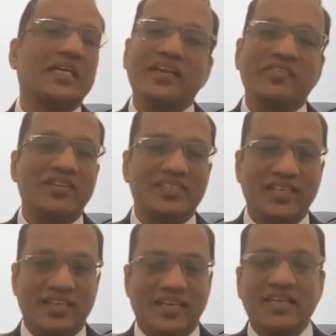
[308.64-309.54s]

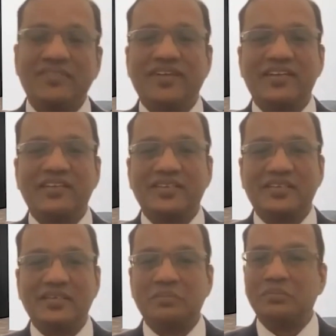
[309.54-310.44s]
Interesting. In fact,
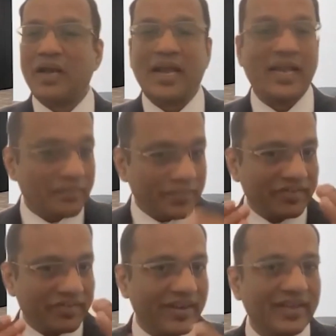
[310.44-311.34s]
I have
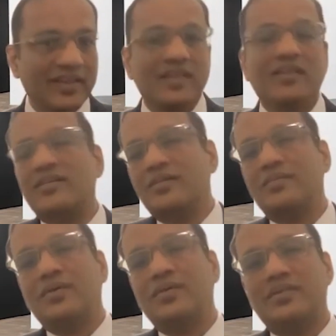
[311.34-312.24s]
been reading a lot
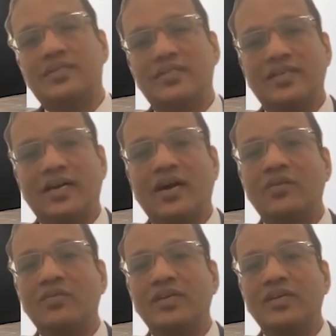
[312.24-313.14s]
about
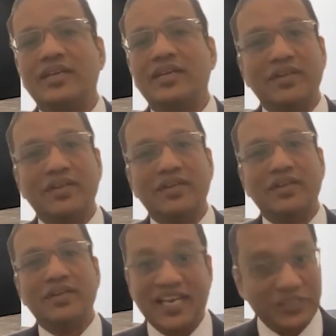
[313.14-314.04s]
how the
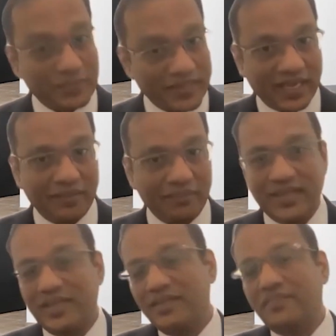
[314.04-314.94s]
revolution has been
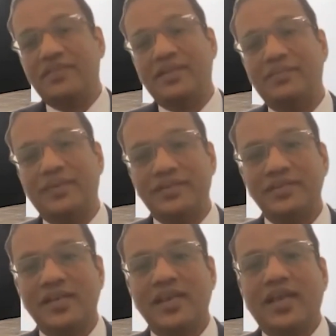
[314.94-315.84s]
happening in the
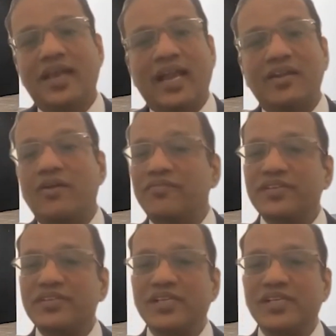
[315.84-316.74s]
Philippines, and
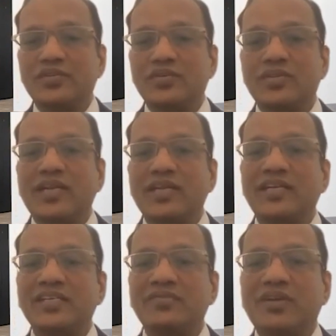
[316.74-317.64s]
obviously, so that
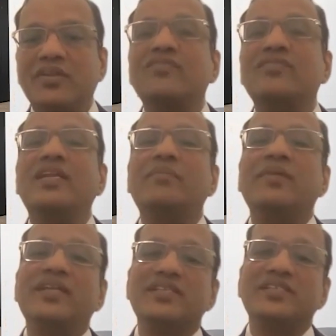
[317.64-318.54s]
it is one of the
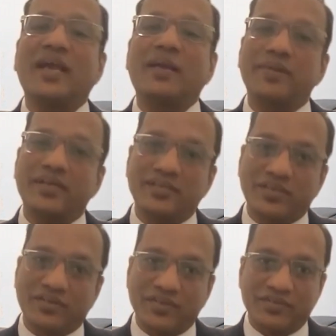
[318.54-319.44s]
remittance capitals
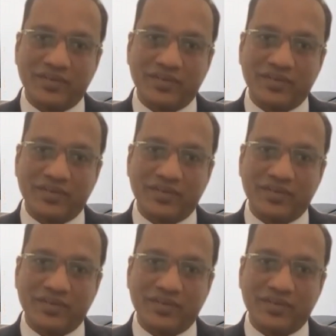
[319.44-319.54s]
of the